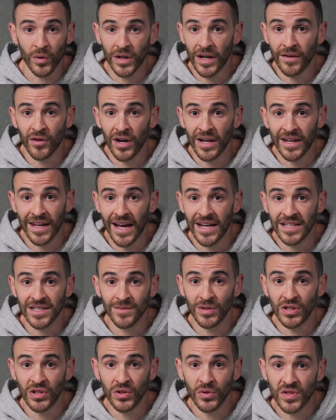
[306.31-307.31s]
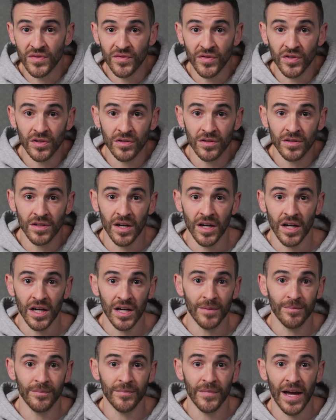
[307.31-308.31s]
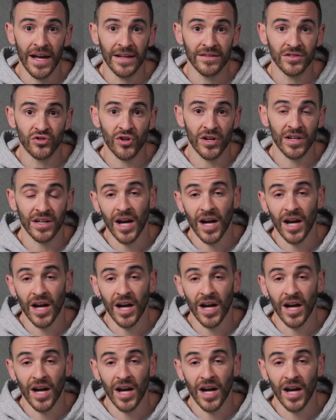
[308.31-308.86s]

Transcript: whatever I can to be useful um, and to try to